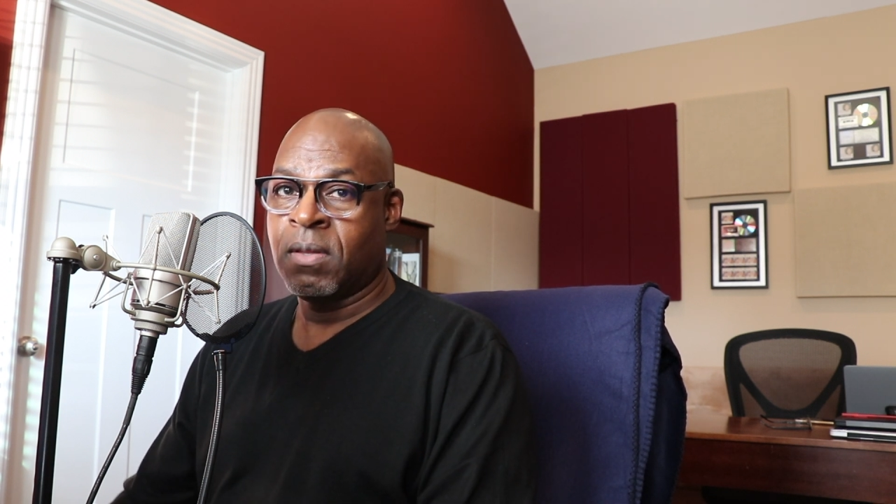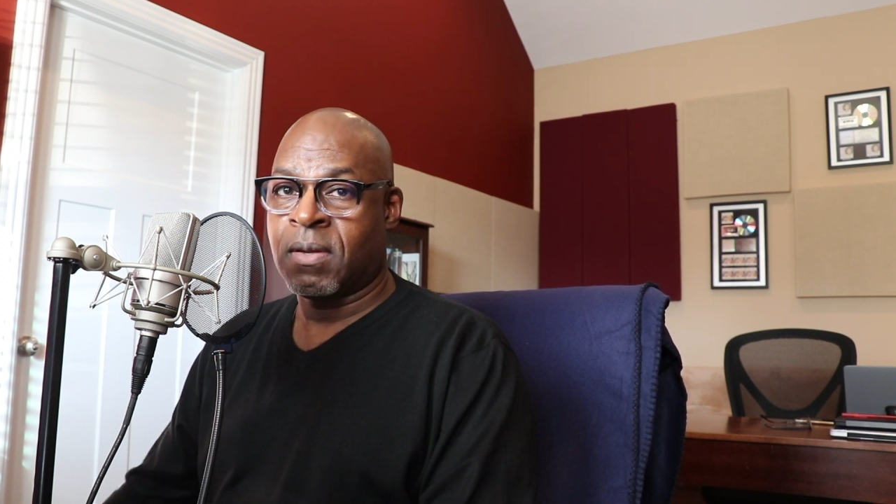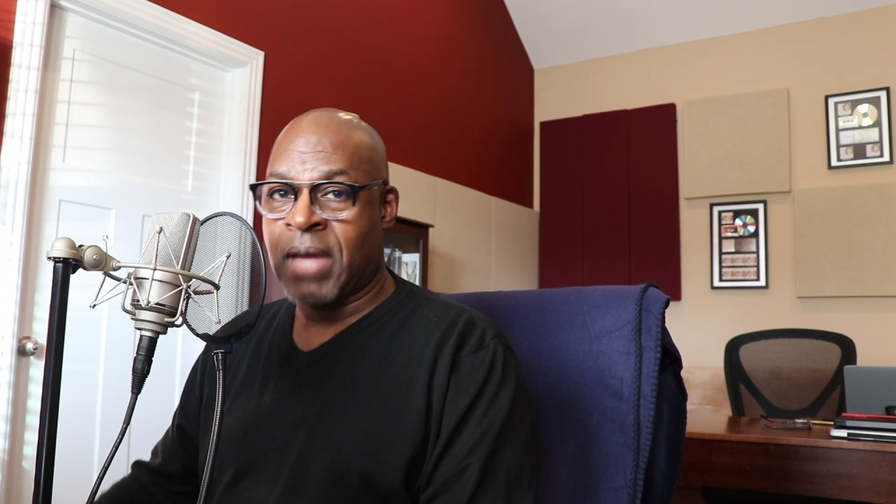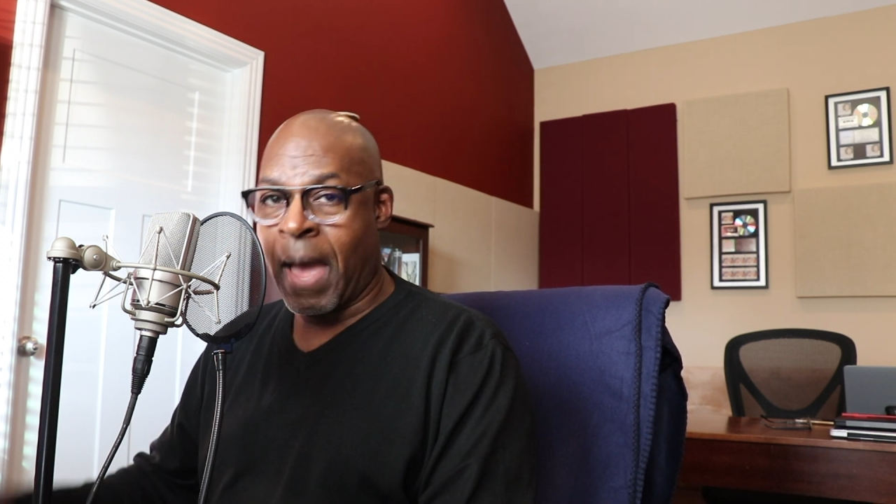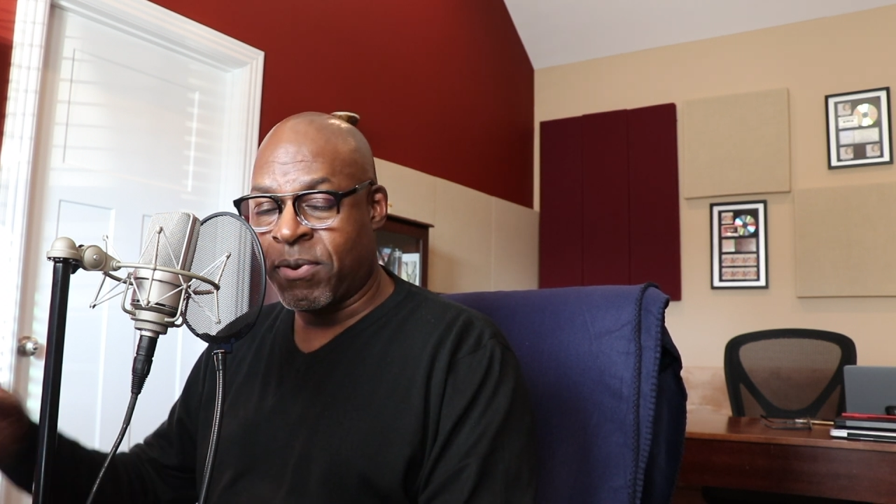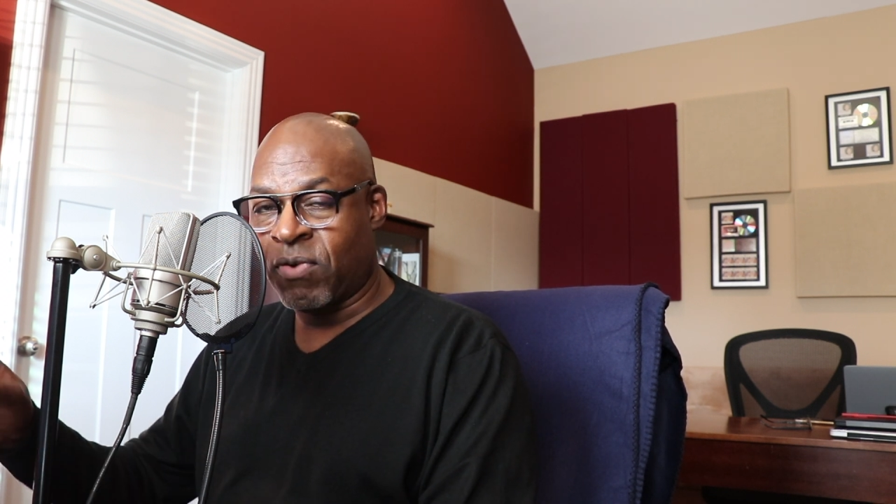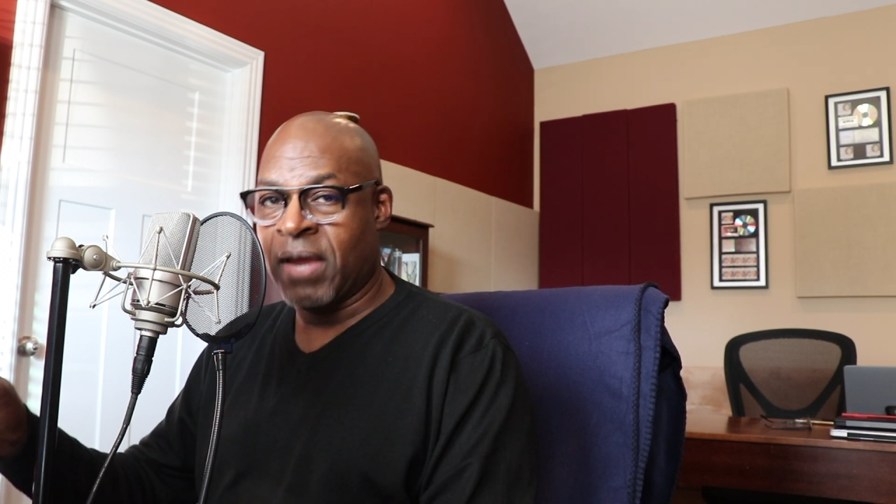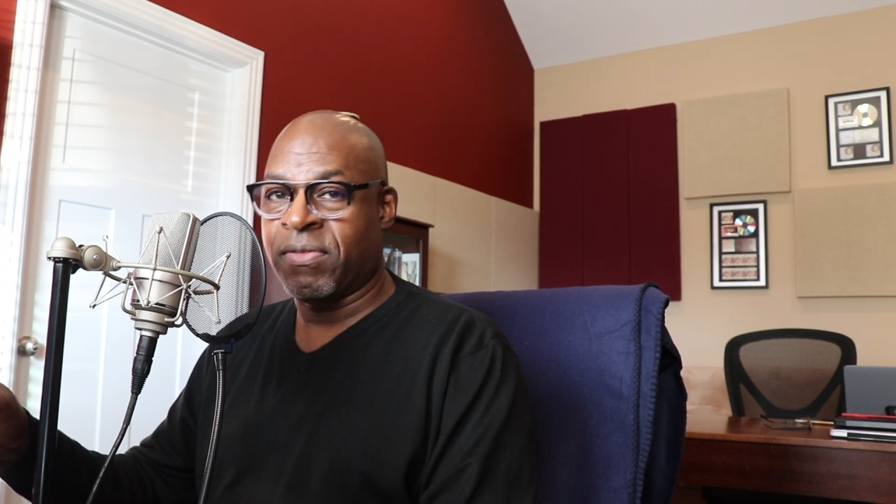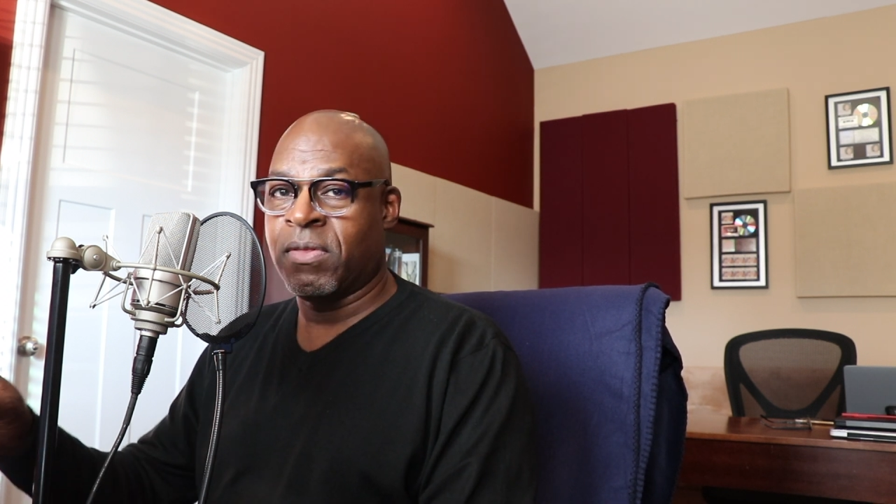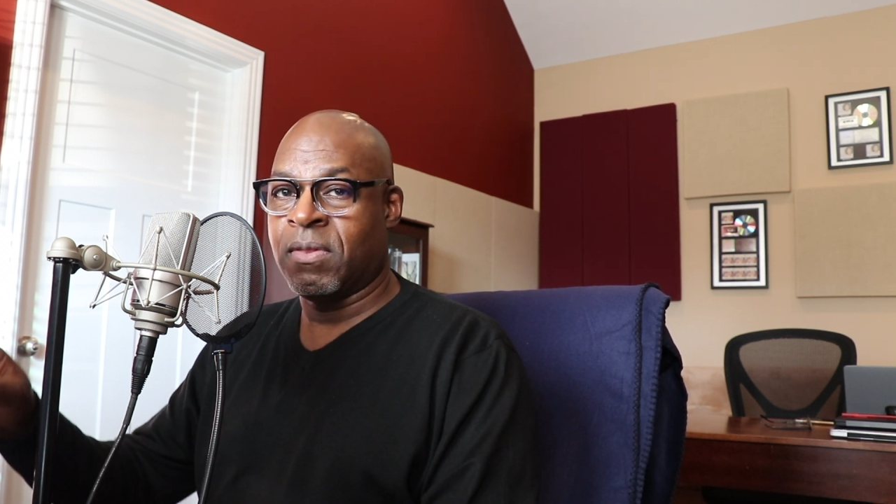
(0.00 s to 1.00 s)

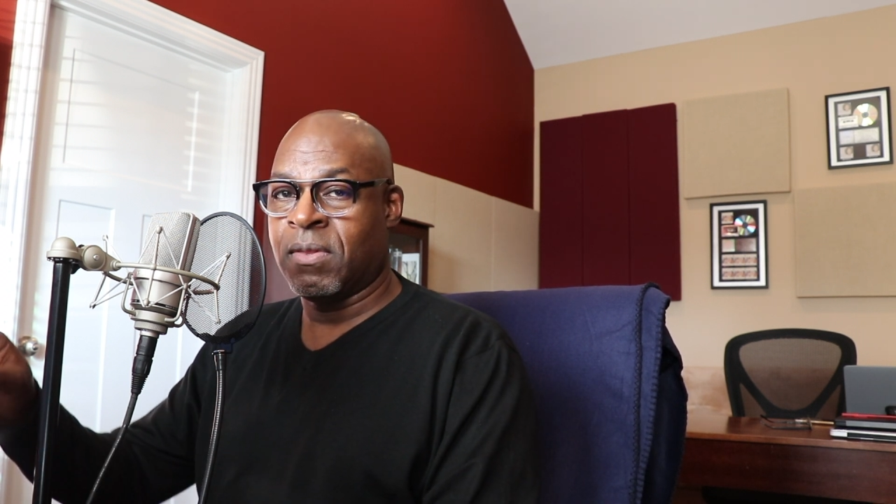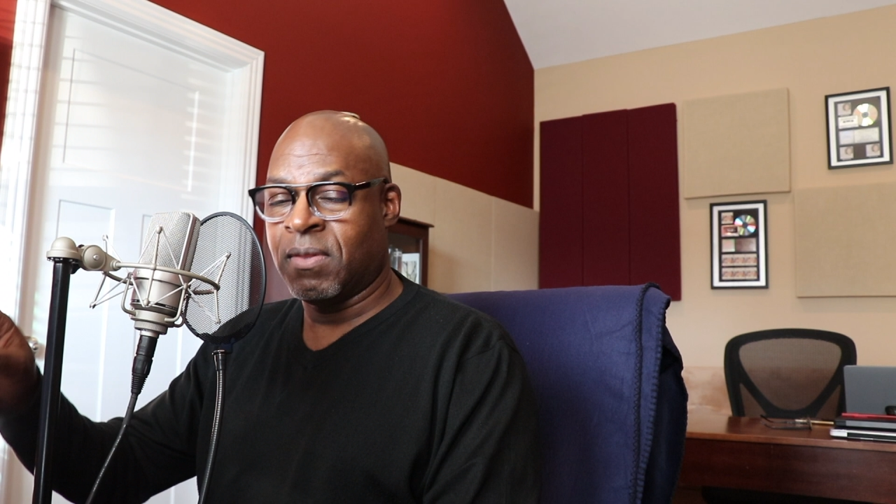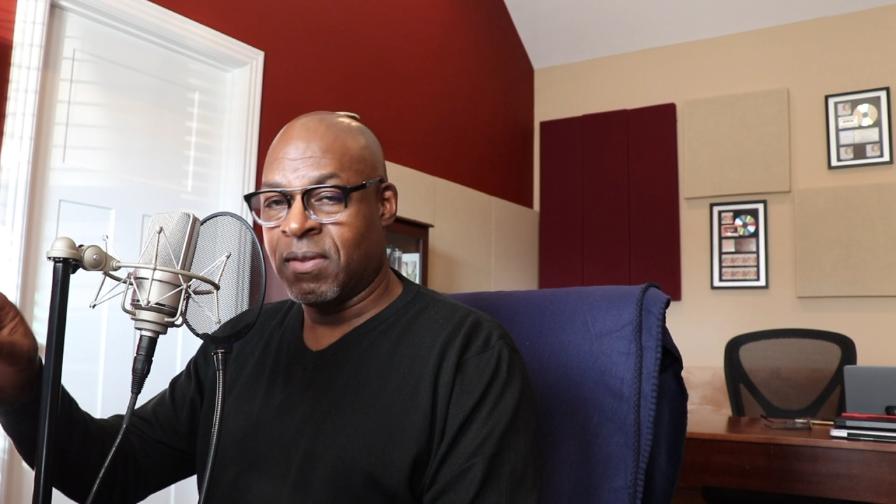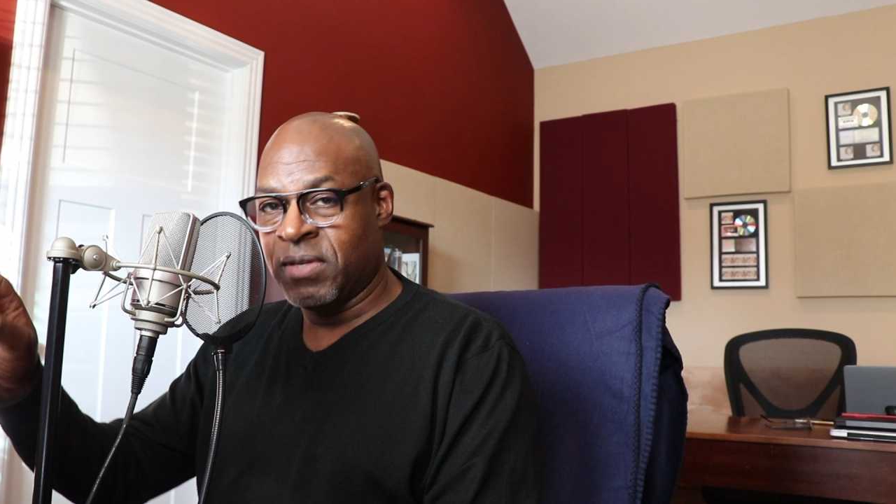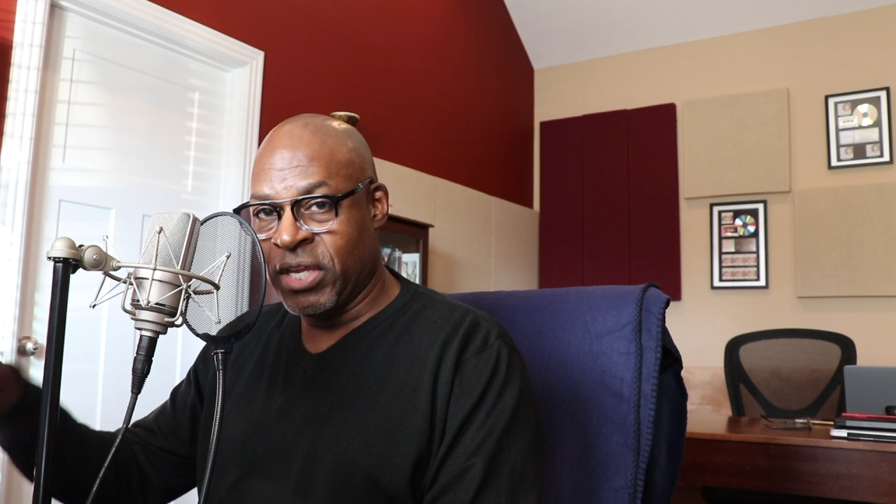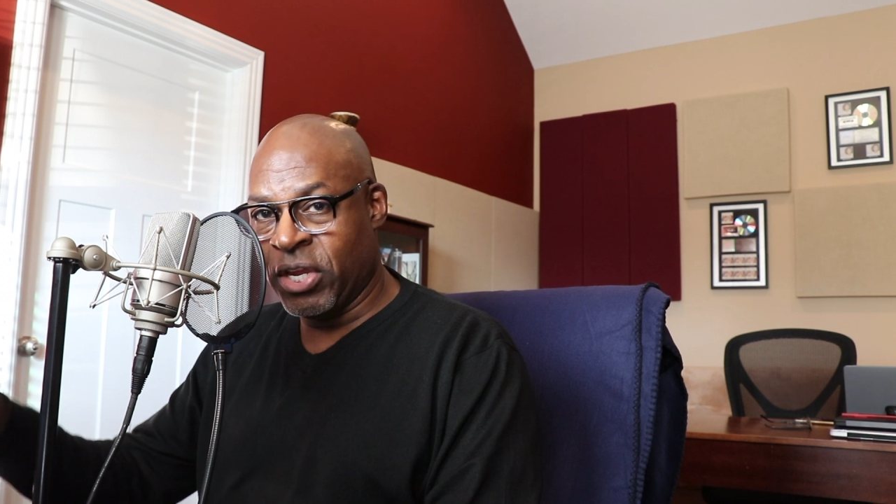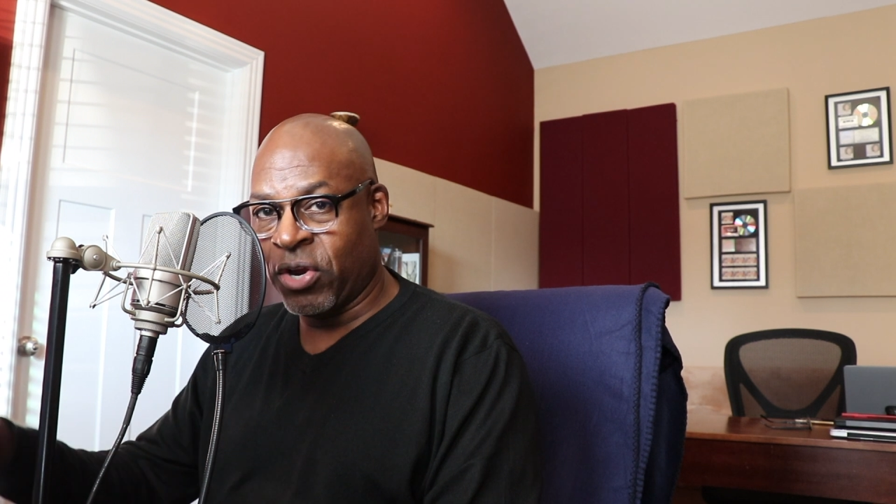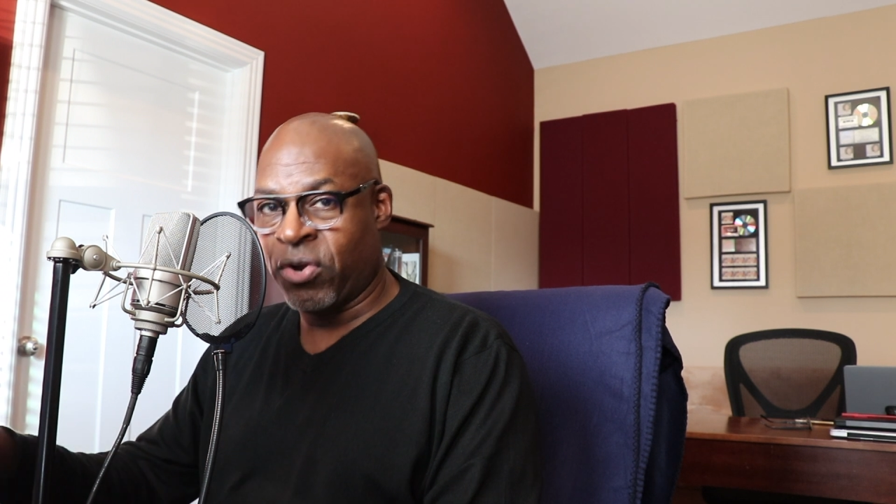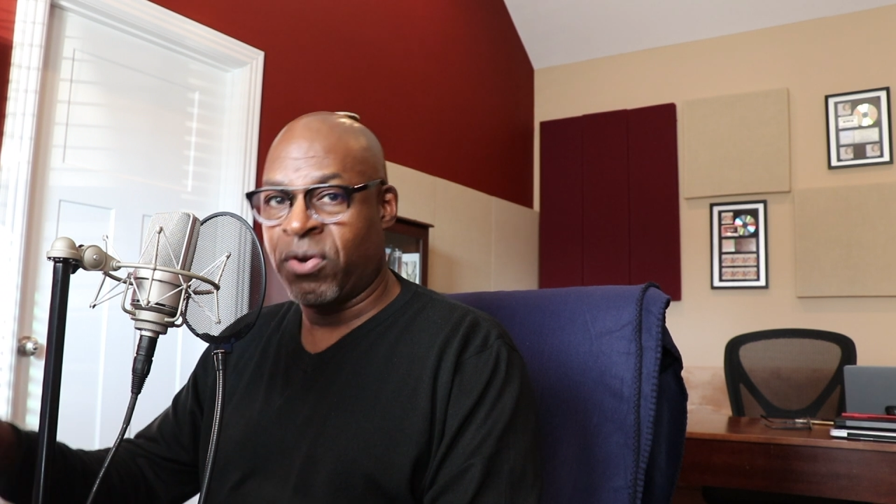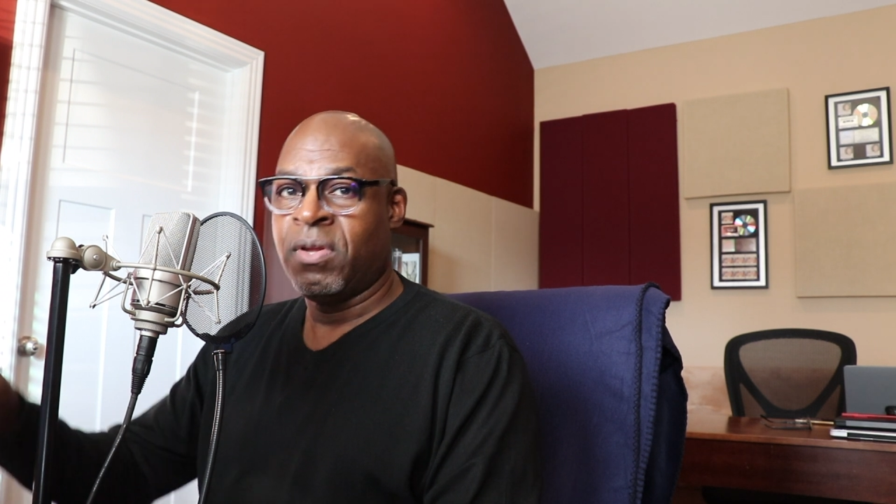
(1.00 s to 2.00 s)
Copyright
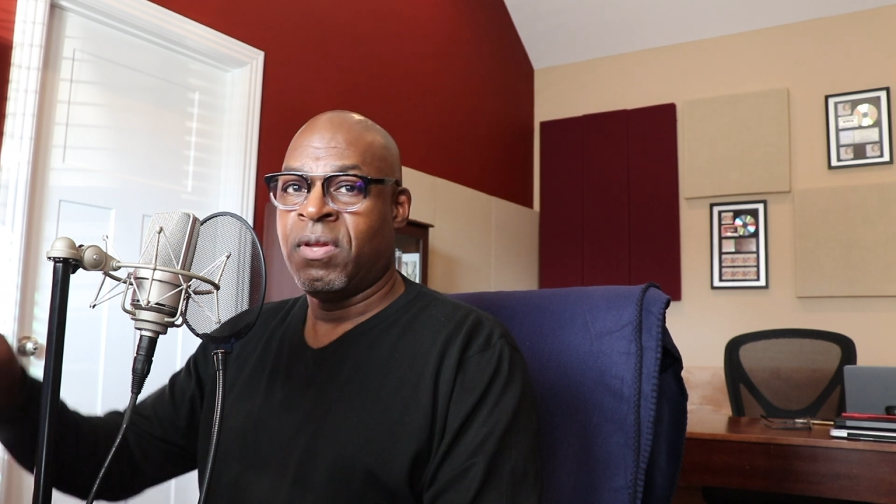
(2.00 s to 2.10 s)
year,